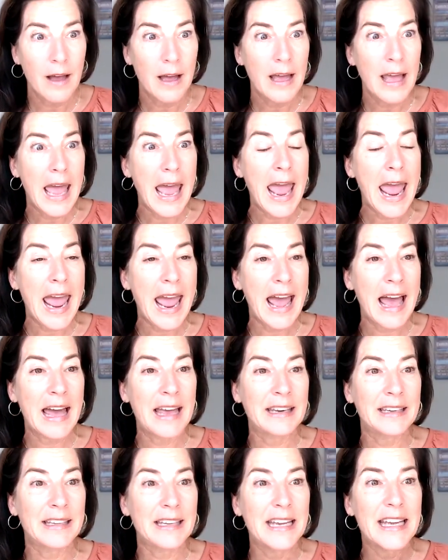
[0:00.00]

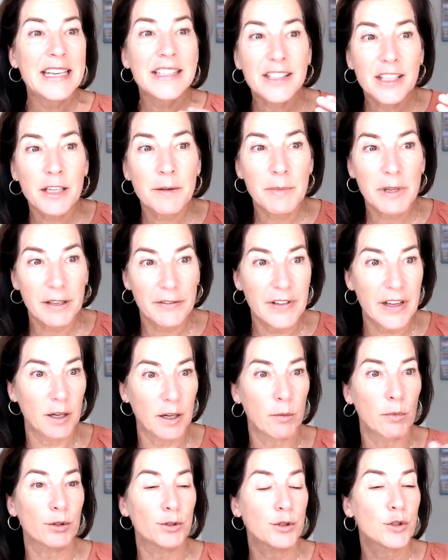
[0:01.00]
and it's going to be
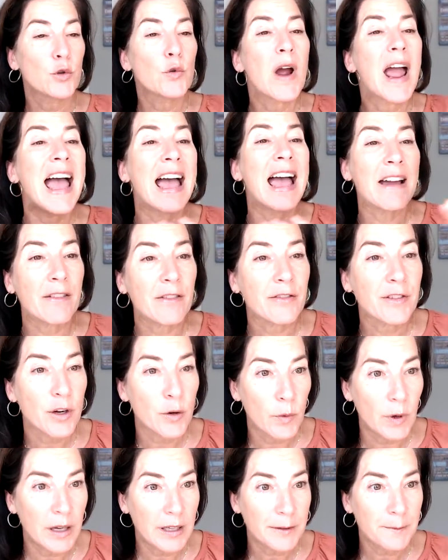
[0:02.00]
available to
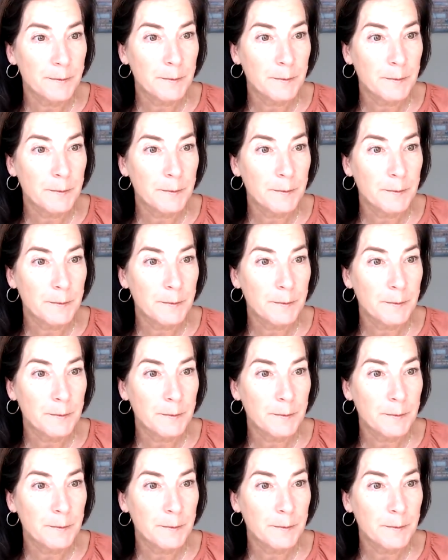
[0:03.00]
everyone